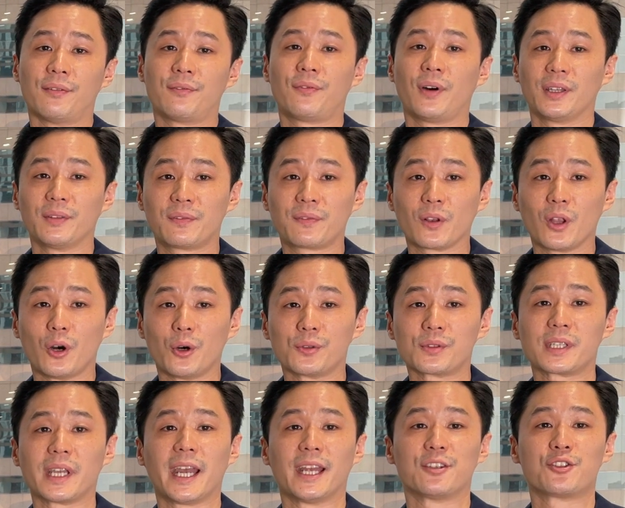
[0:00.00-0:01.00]
fund
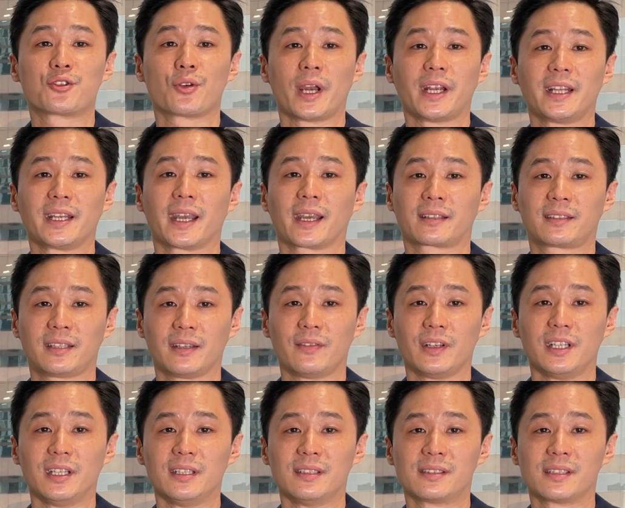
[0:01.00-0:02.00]
flows and trading
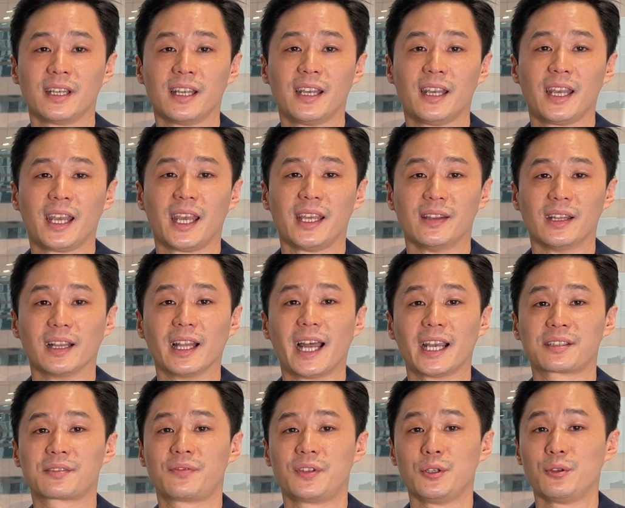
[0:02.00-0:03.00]
activities in the
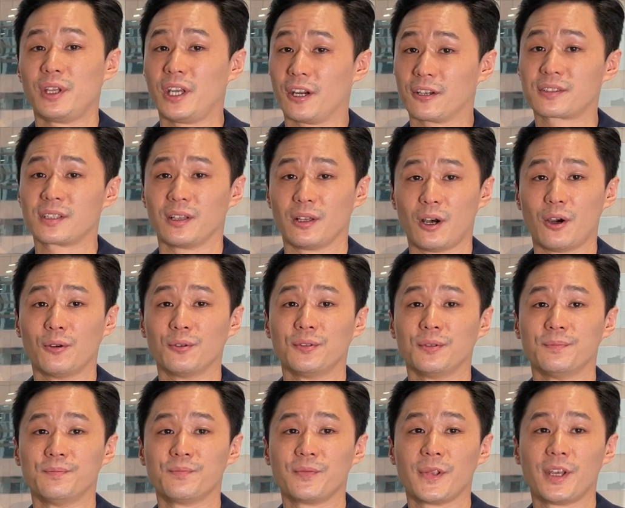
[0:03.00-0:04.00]
last few years alone,
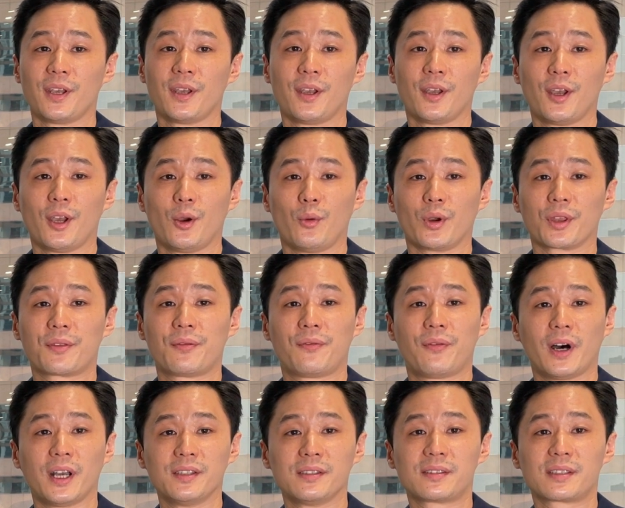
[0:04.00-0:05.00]
with
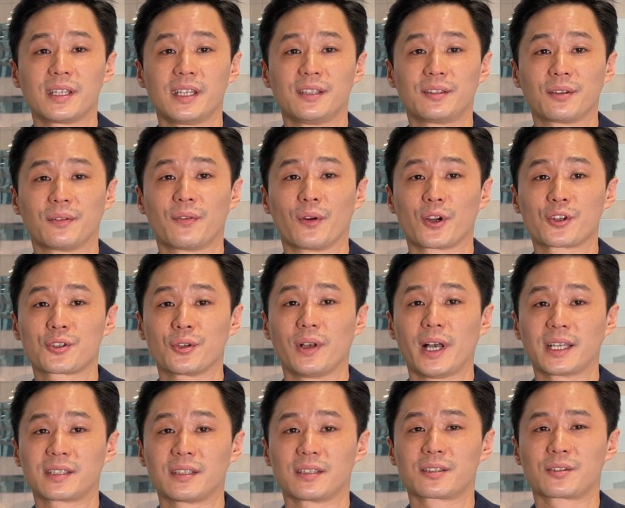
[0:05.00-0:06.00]
funds into virtual
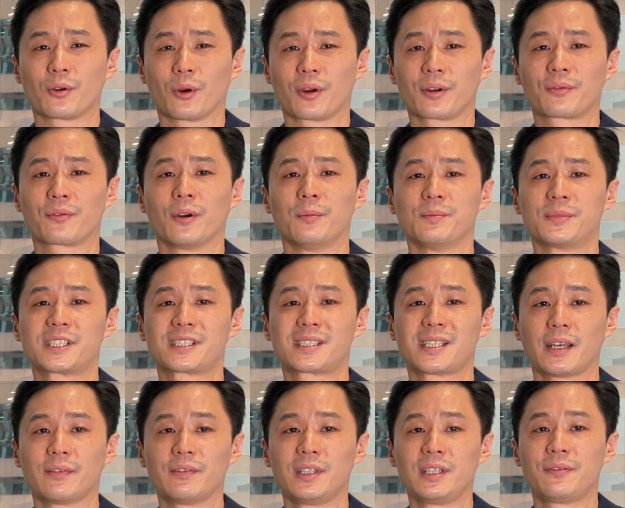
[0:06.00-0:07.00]
assets growing from
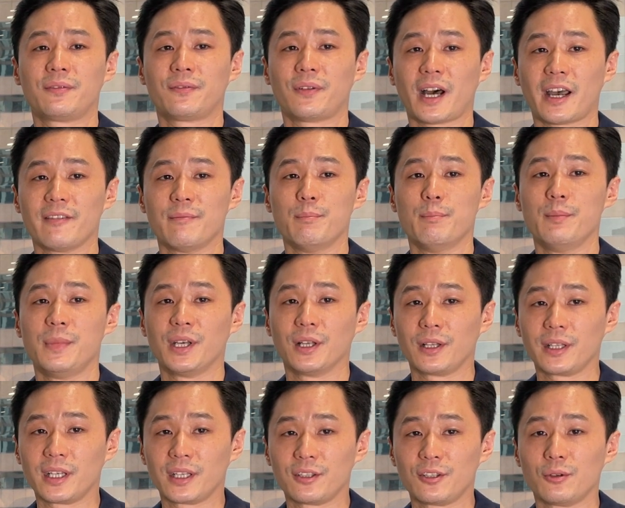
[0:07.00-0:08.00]
$75
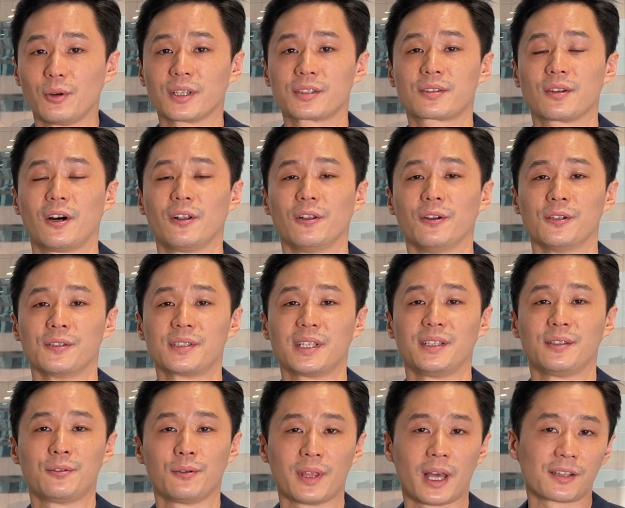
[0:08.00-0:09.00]
million
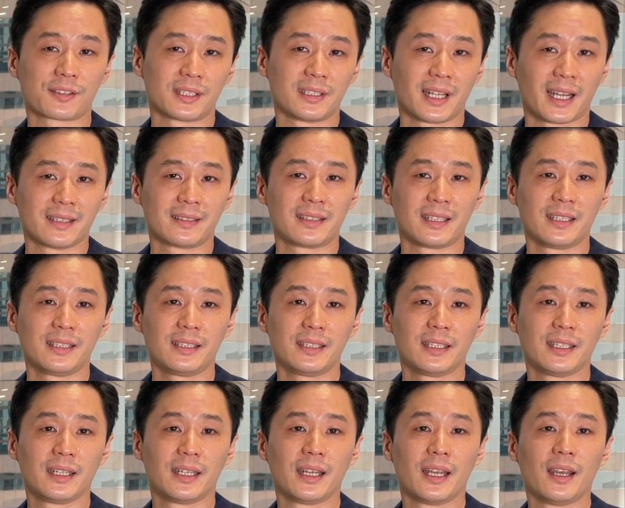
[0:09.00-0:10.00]
in
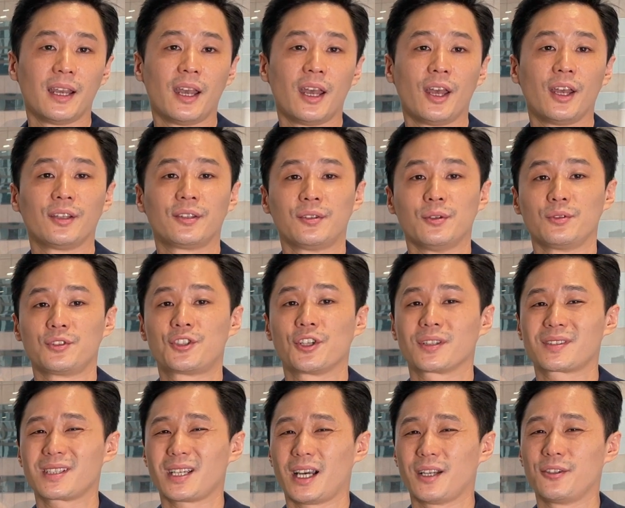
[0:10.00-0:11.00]
2019 to
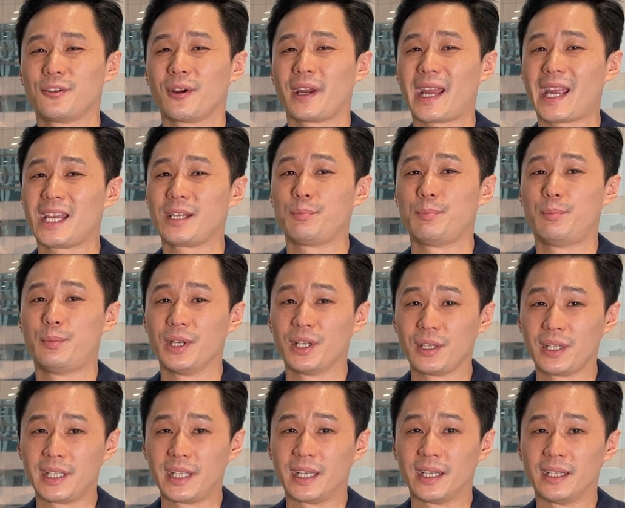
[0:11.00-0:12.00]
just under $8
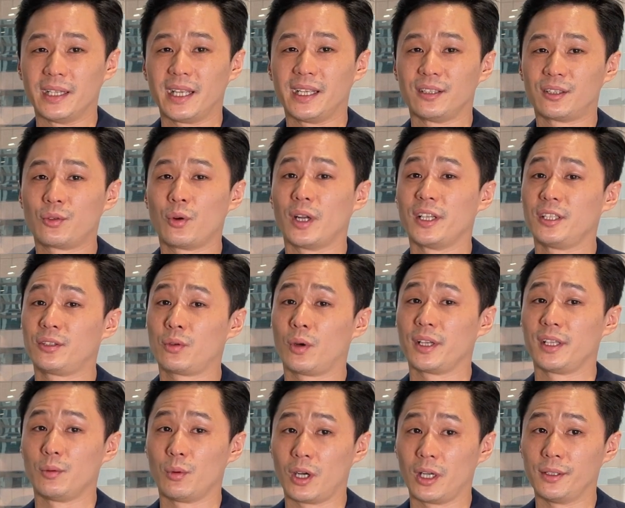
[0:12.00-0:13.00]
billion in
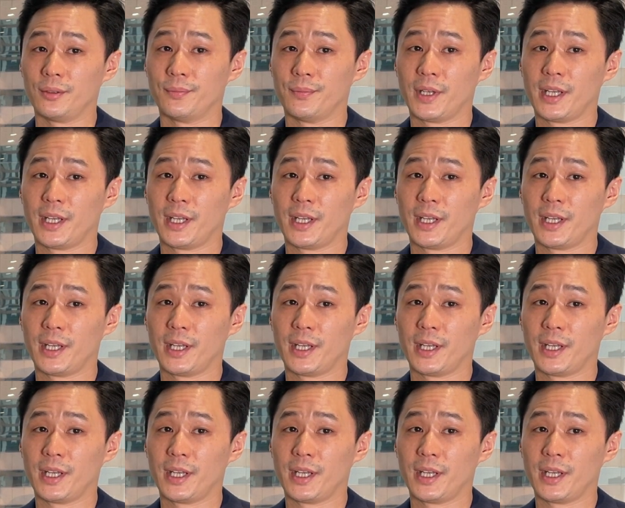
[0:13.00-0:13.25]
2021,